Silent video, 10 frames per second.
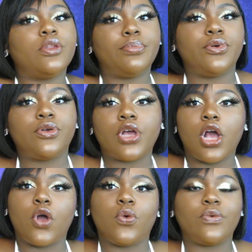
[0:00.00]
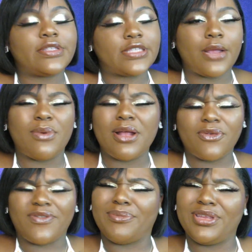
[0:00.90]
book on Saturday. Well, I don't
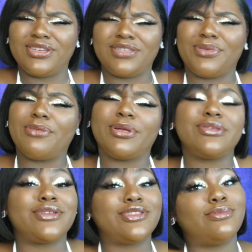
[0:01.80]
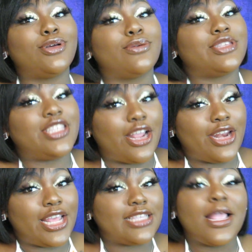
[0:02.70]
know if I mentioned this, but everybody used to go to the book on
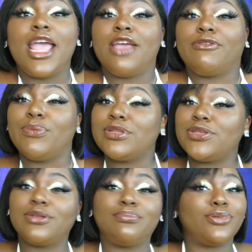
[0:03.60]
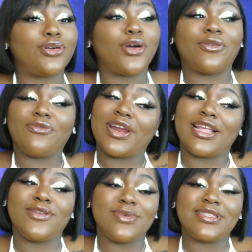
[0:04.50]
Saturdays. If we went to the book on a
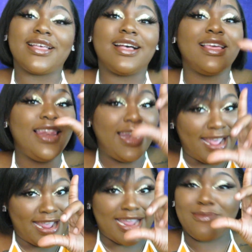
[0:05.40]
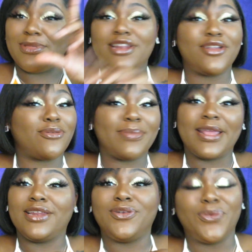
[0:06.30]
Friday, it was a lame. Don't
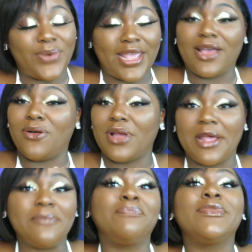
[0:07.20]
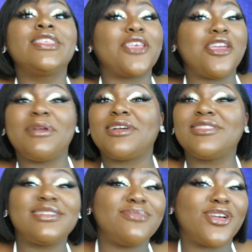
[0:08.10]
nobody do that, okay? So everybody go
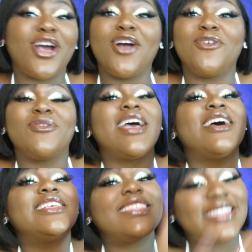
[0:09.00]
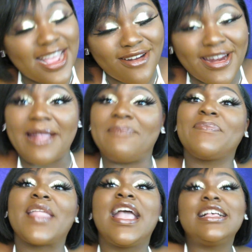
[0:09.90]
to the book on Saturday.
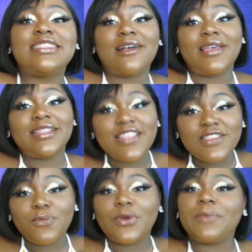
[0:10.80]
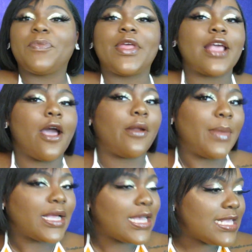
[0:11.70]
So at this point, I called up
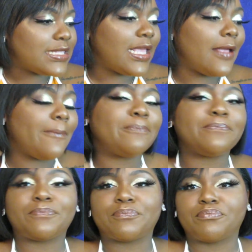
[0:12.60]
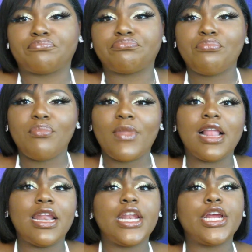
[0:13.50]
my cousin,
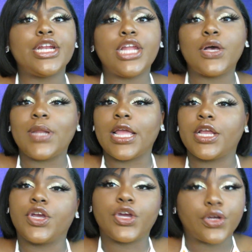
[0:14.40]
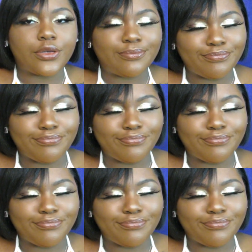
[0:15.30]
letting her know, like, girl,